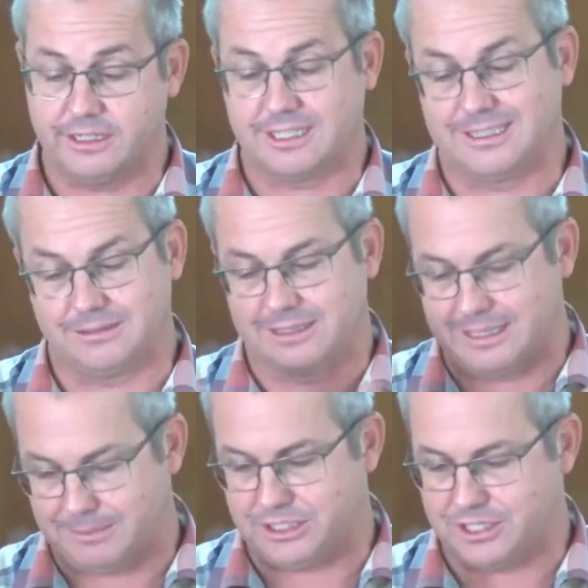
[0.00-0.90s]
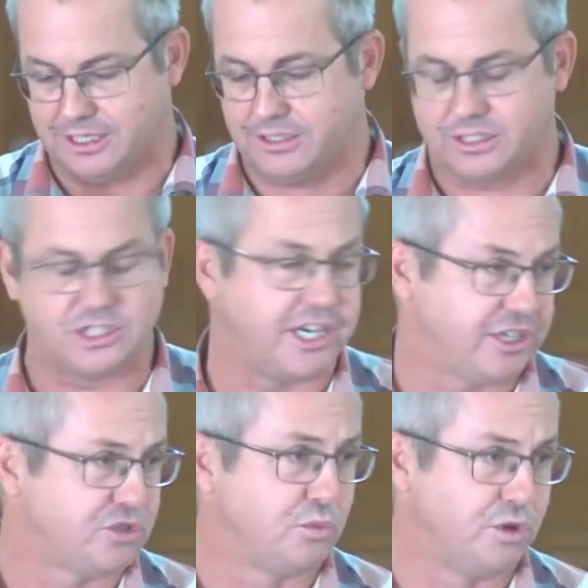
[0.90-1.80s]
and let me tell you, the
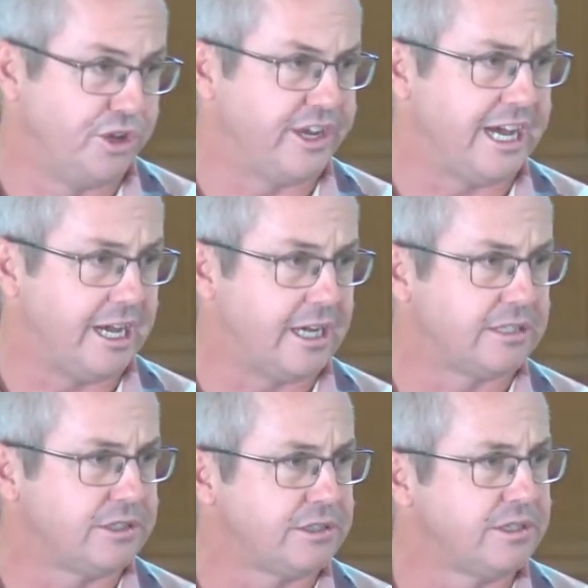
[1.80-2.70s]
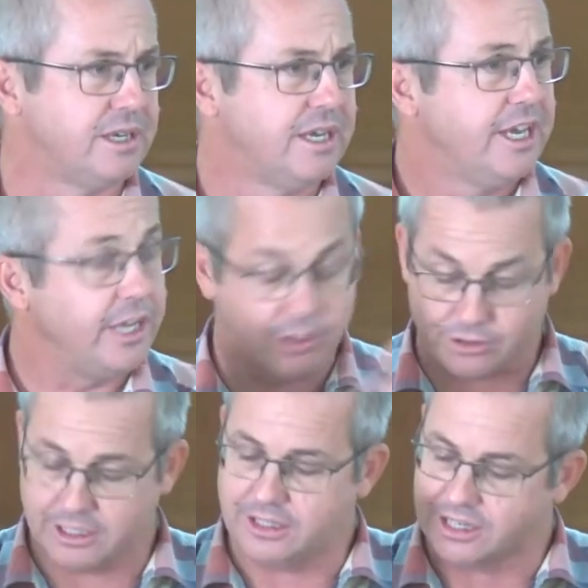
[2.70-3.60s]
Czechs weren't asked. He
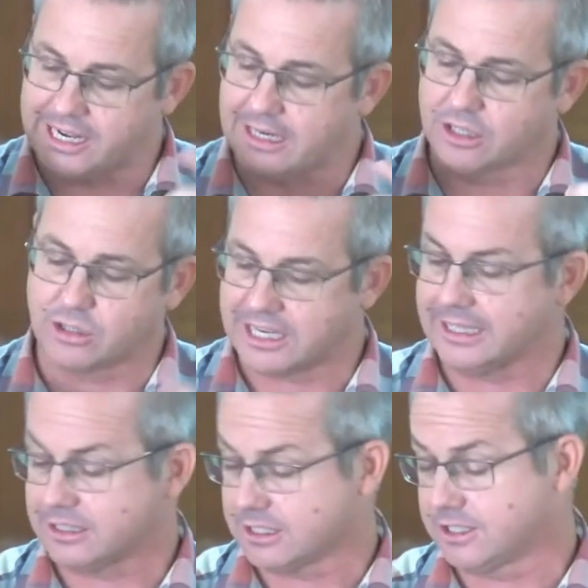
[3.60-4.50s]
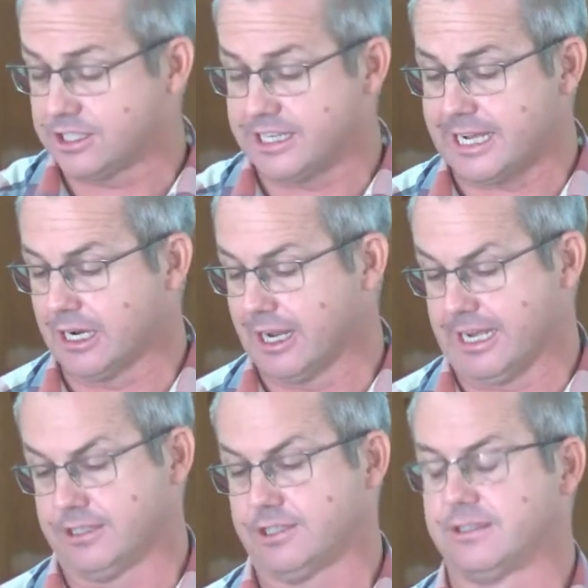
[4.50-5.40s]
agreed that Hitler could take the
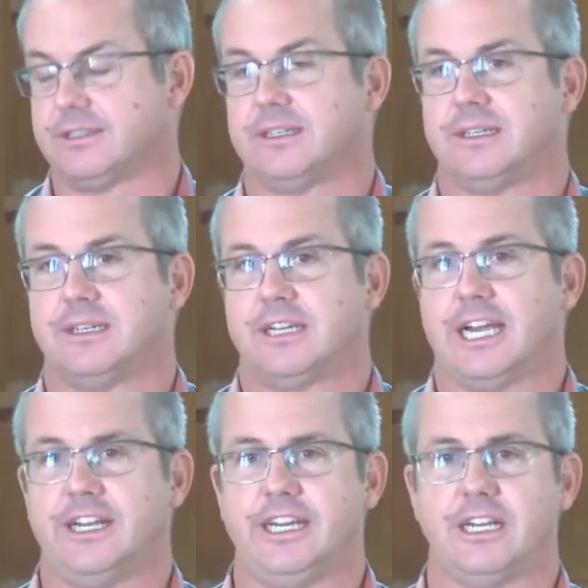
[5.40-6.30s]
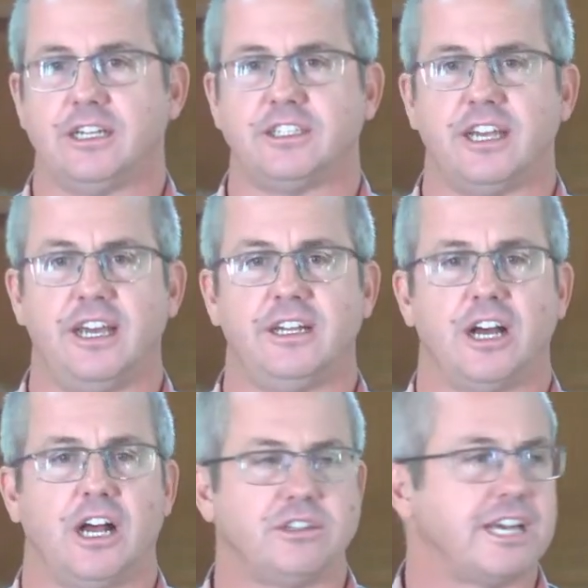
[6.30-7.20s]
Sudetenland. And Hitler said,
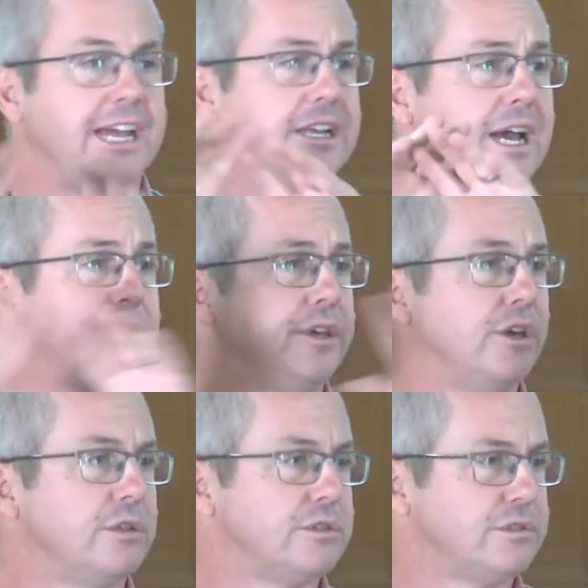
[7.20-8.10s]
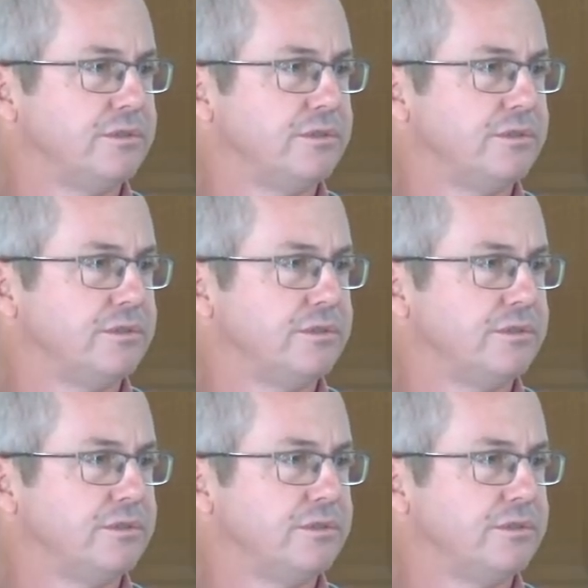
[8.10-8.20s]
I'll take nothing else.